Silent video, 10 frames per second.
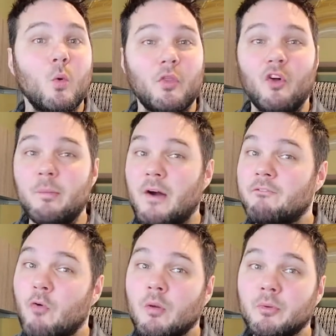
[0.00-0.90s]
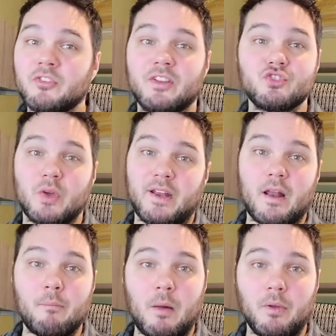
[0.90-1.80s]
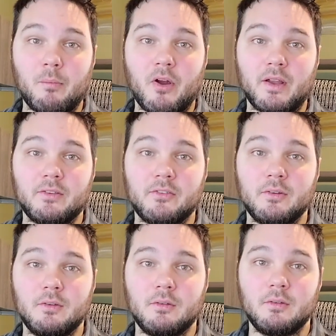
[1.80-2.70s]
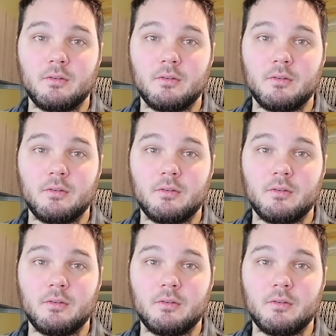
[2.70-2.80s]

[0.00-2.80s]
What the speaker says: with only about 4% traded on public markets.